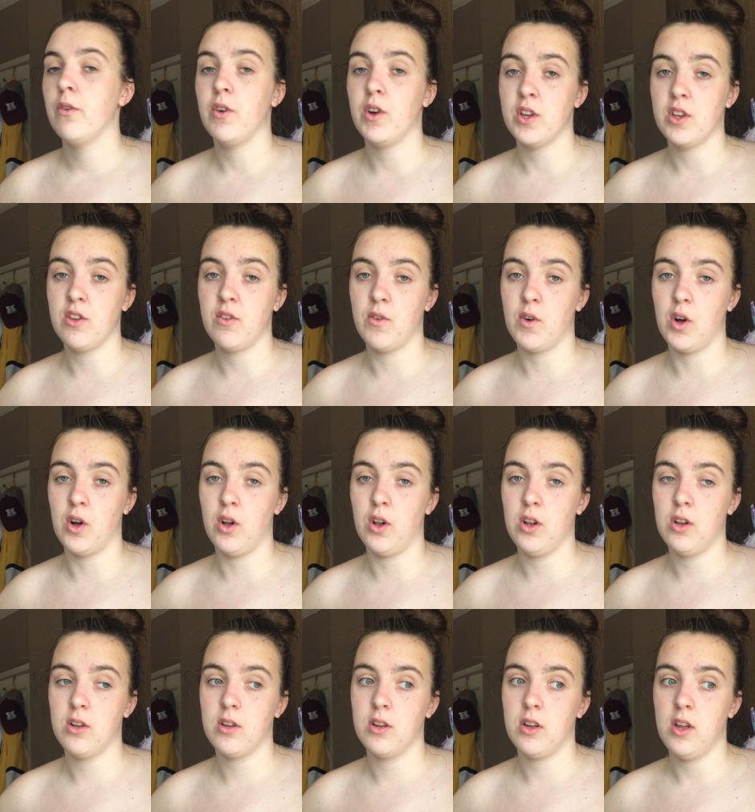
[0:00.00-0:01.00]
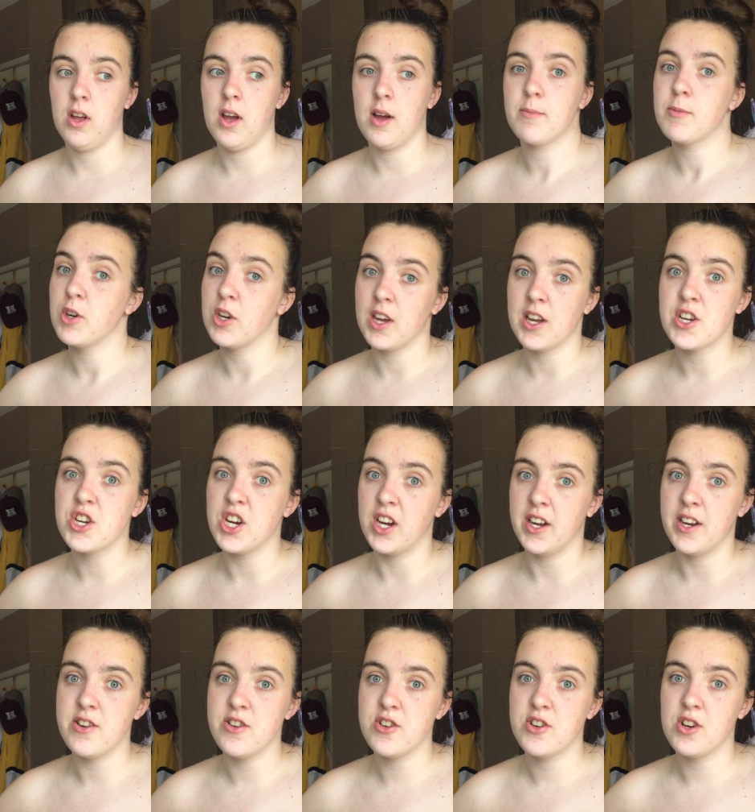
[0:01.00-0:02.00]
First of all, I'm going to get
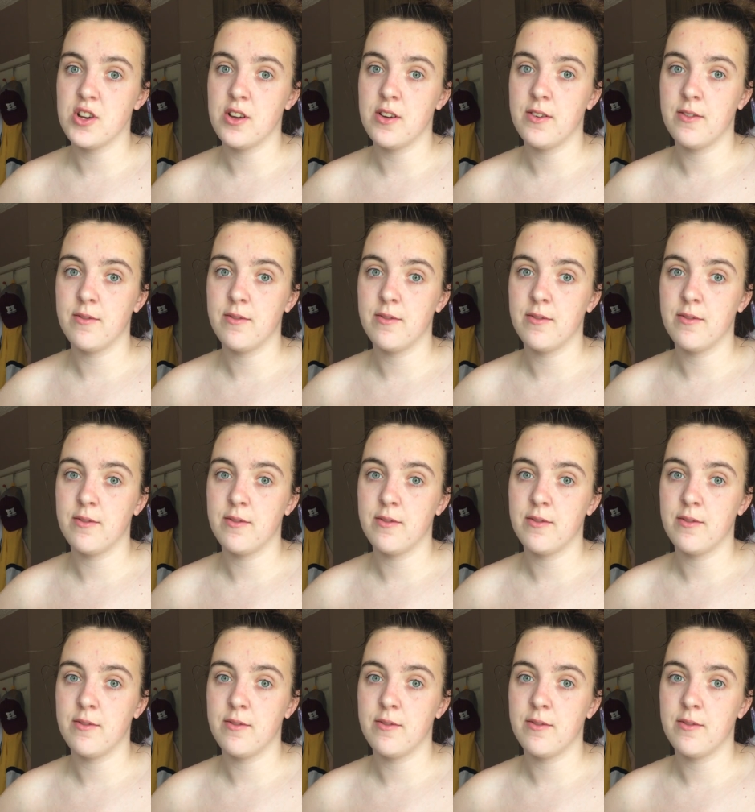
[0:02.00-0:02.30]
changed.